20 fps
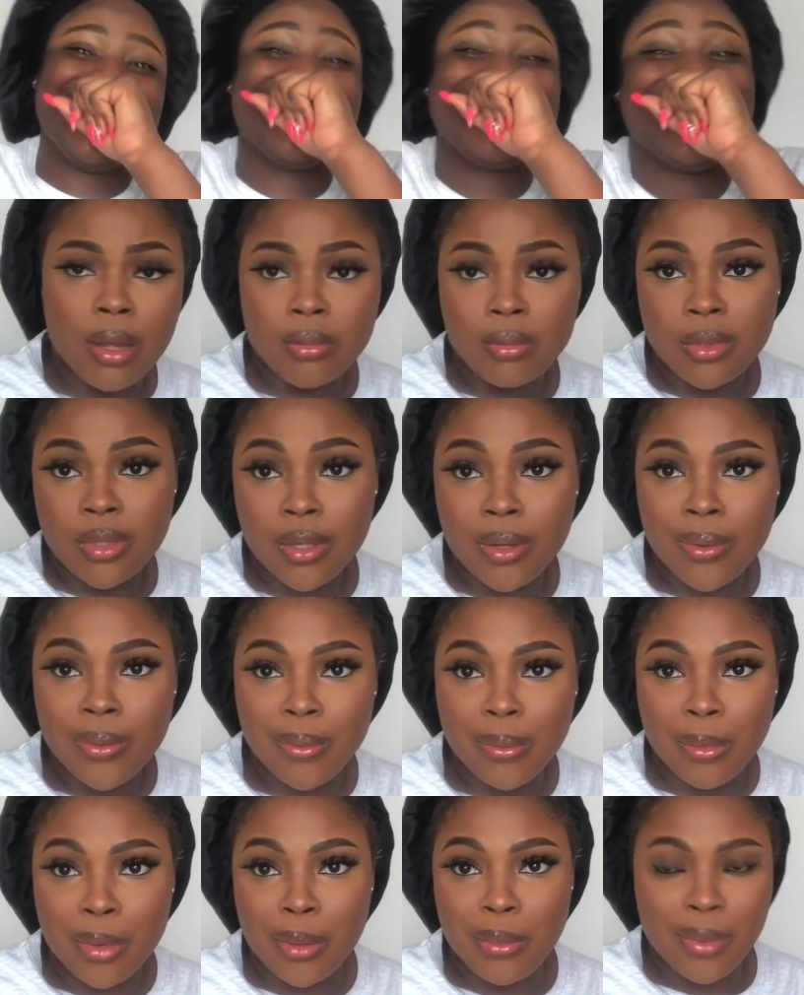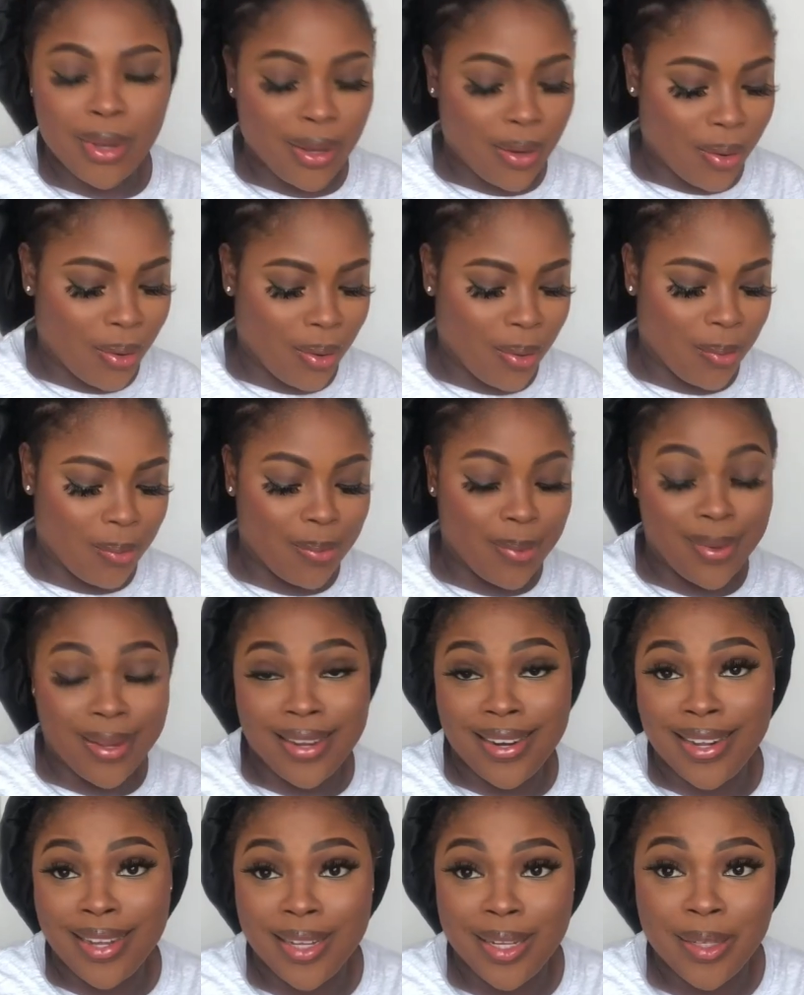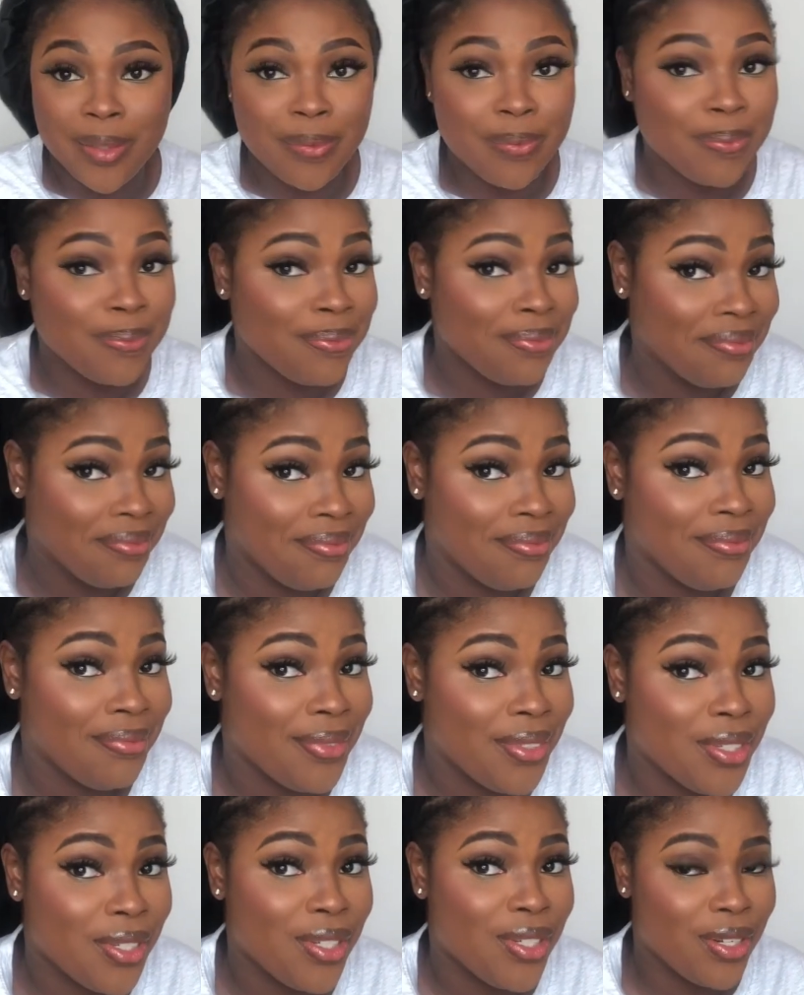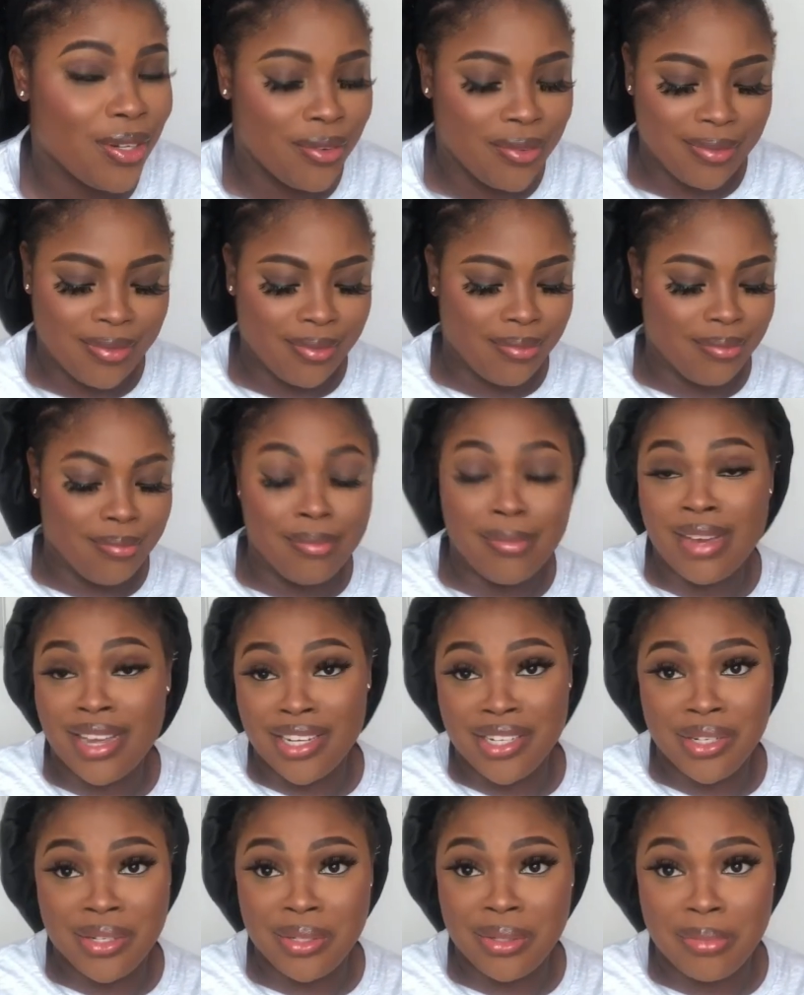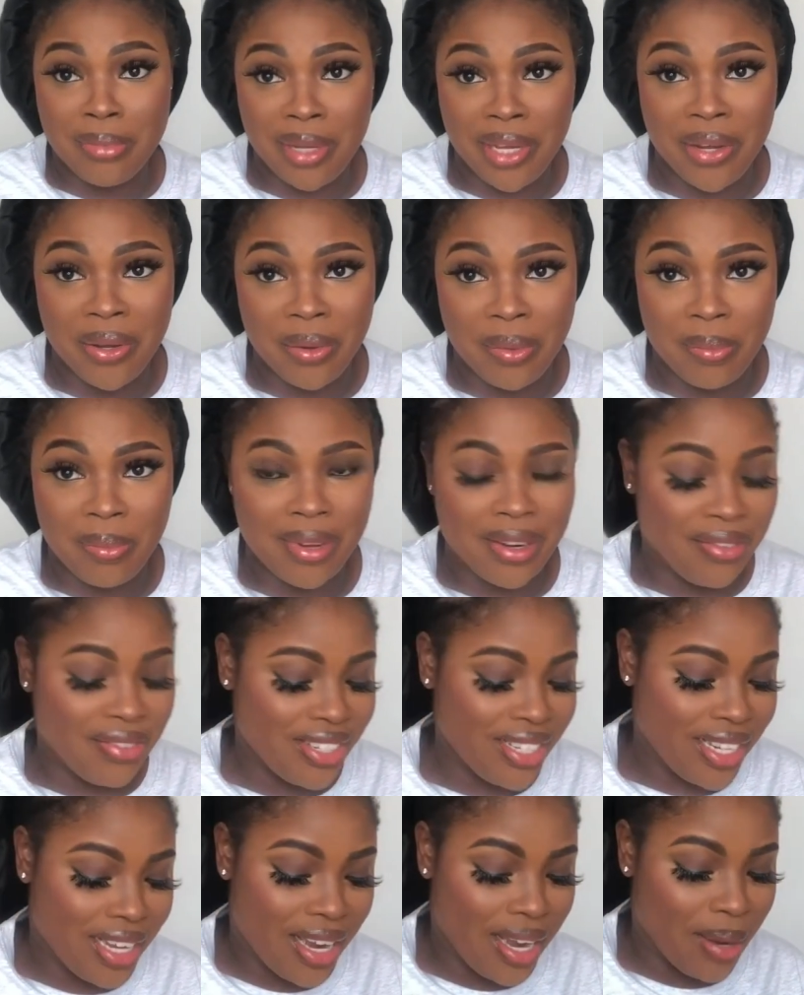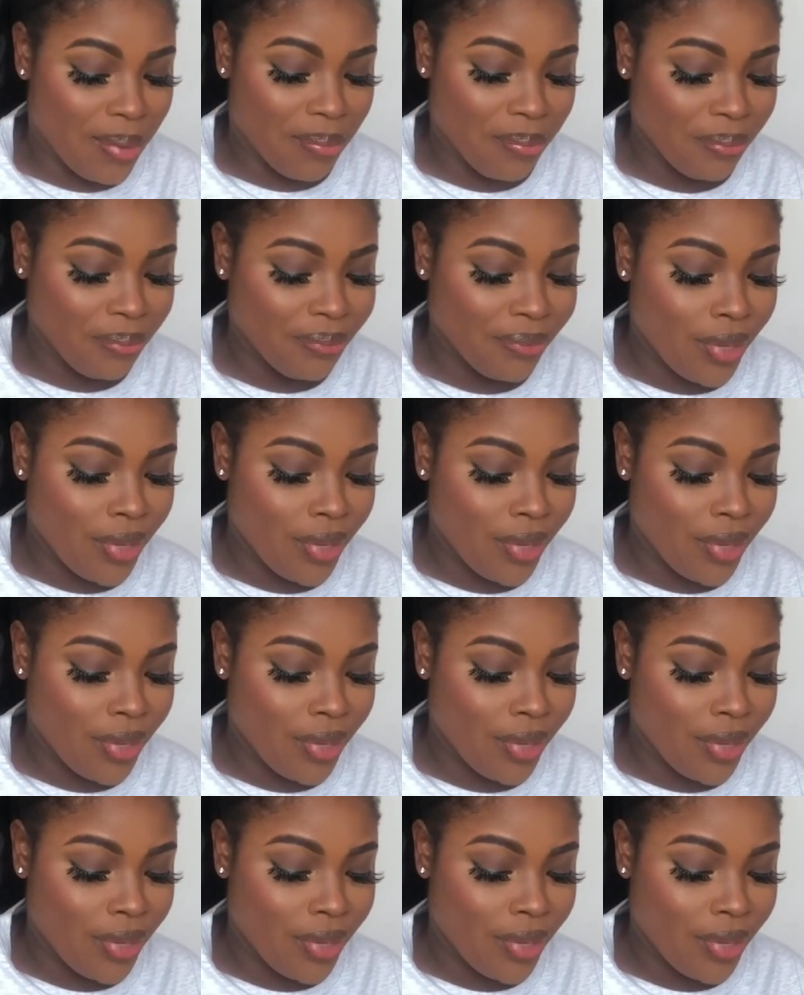I'm done with my makeup and I just love my nude makeup every time.